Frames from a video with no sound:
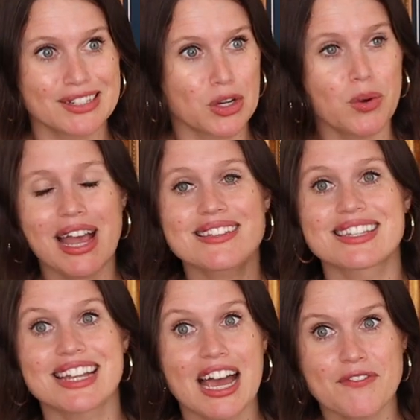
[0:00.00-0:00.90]
Who has
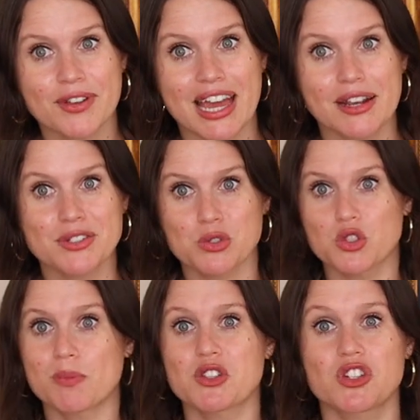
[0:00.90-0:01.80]
the time for that? Because there's
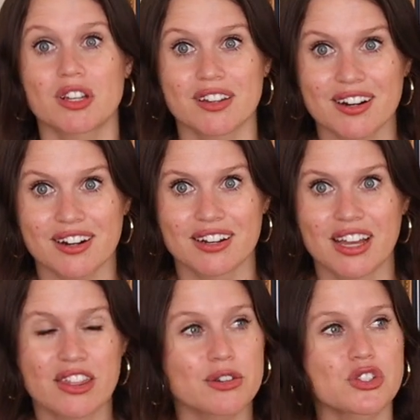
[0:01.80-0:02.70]
so much to learn.
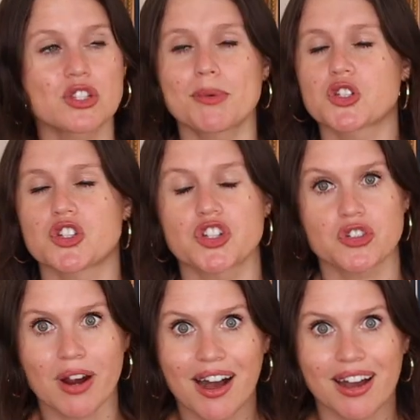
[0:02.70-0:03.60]
There's so much to
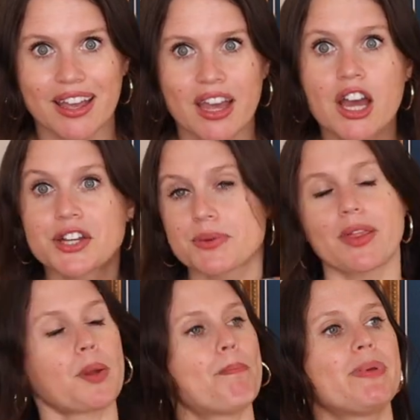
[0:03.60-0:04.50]
try. So
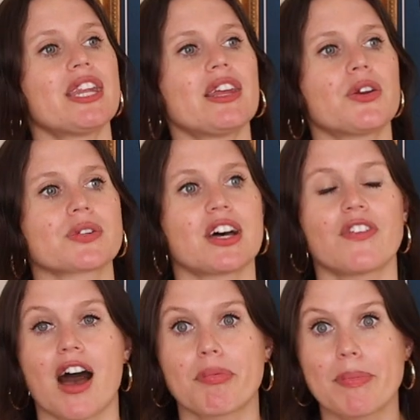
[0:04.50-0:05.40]
rather than beating yourself
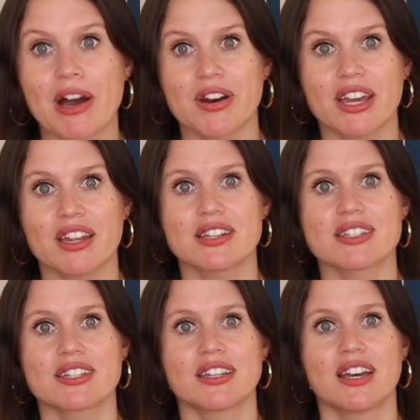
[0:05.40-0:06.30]
up about
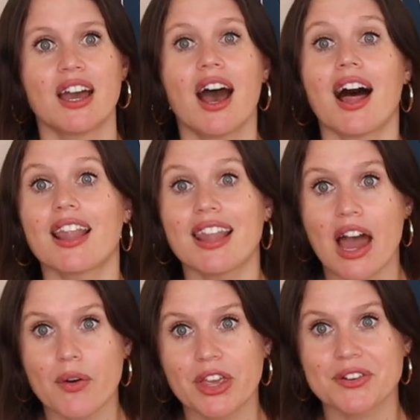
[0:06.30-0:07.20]
it,
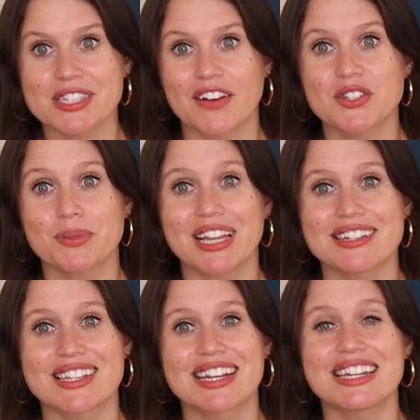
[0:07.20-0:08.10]
allowing yourself to
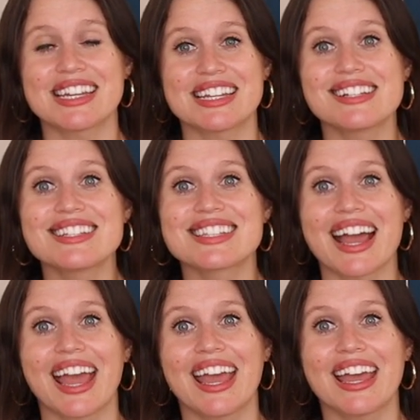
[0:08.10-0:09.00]
realize that it is
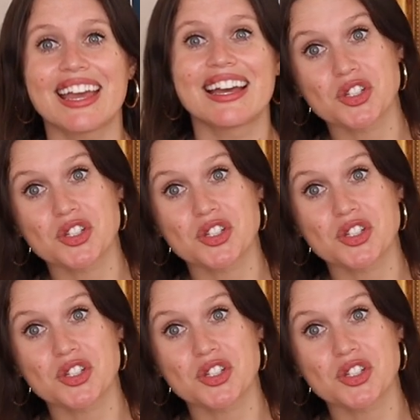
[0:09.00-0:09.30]
a